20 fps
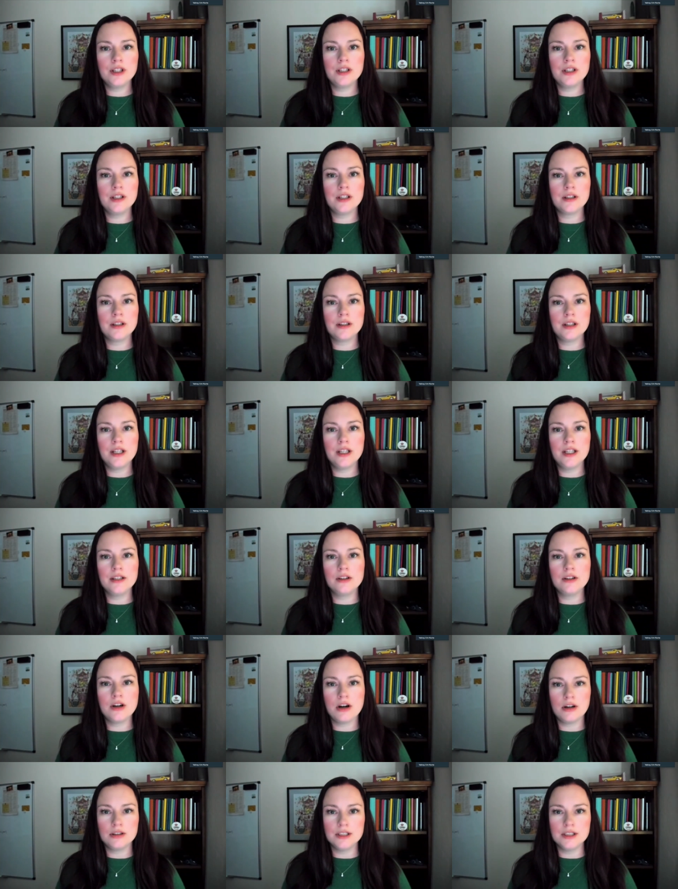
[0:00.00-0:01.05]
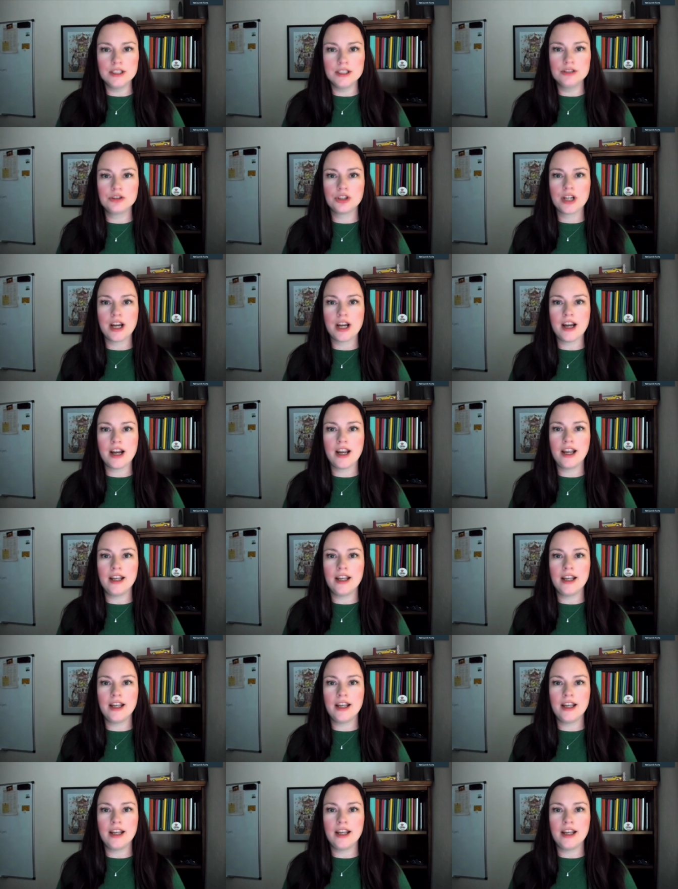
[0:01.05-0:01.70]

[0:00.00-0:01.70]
started in college,